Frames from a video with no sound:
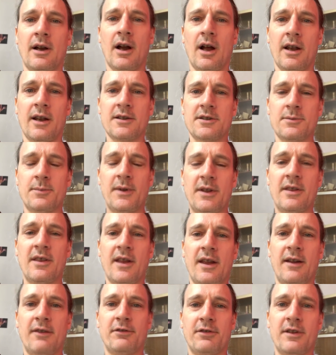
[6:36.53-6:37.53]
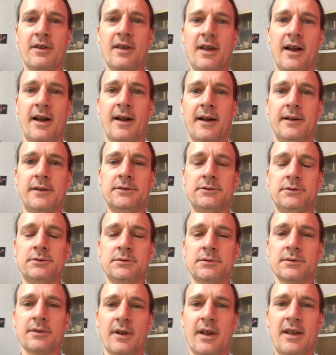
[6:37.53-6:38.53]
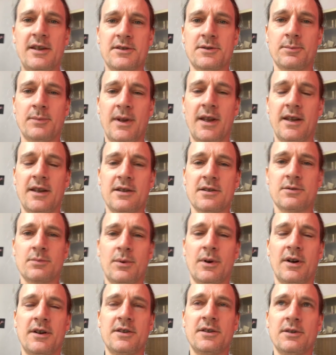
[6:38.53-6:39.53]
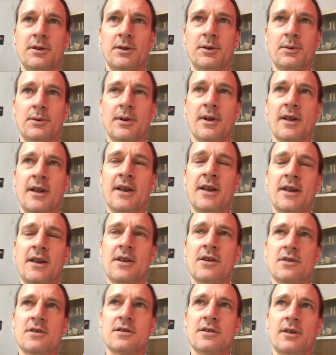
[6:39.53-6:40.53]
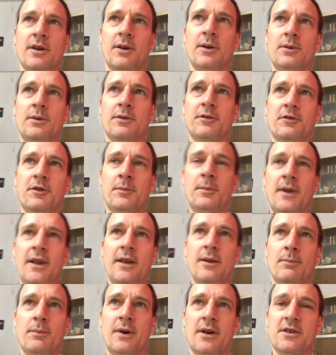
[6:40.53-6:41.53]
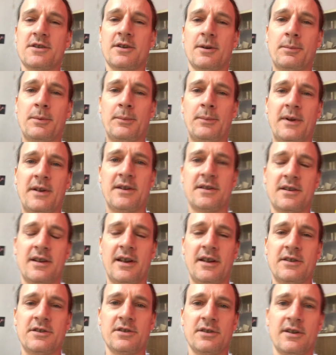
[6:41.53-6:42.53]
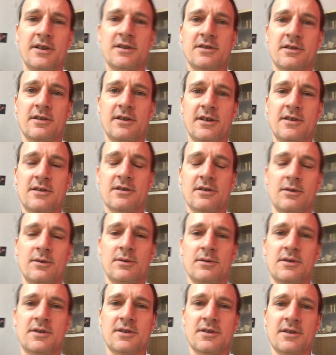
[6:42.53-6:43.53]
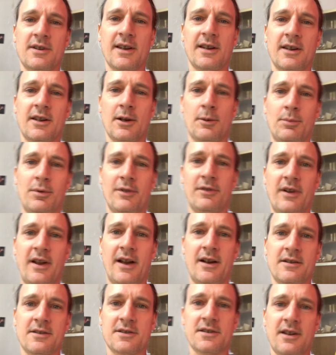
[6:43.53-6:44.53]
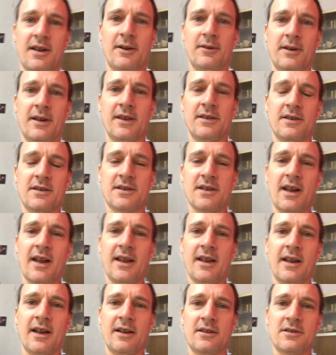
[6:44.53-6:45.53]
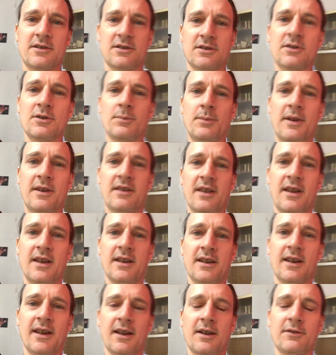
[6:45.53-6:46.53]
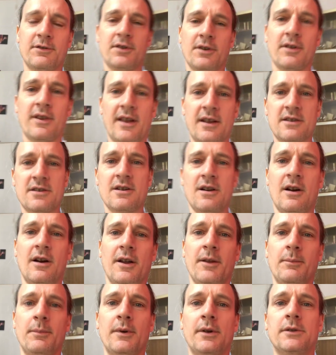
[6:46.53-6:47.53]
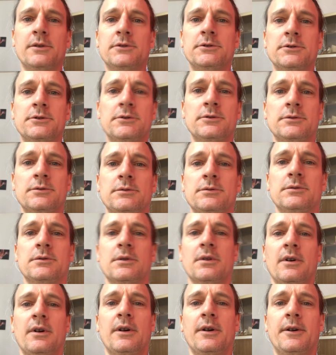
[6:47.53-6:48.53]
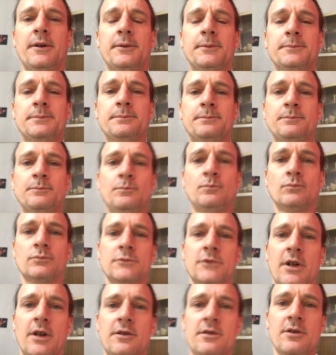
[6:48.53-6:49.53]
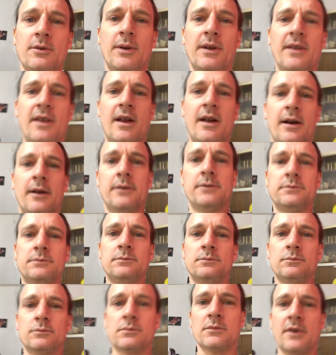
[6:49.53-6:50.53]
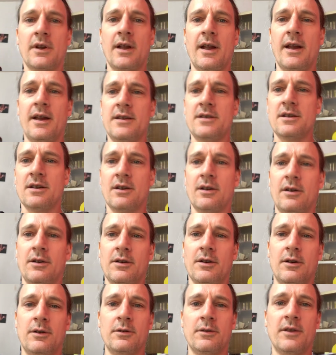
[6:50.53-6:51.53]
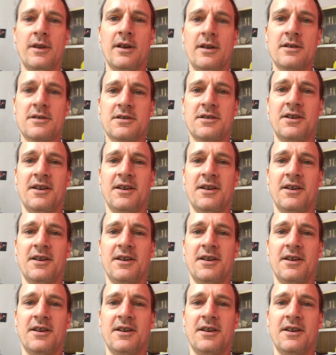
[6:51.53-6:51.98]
I like to be there for that it's me it's what I do so for me my type of meditation is is to take a couple of hours out in the day and to be thinking for that time um and doing that and I can't hold this.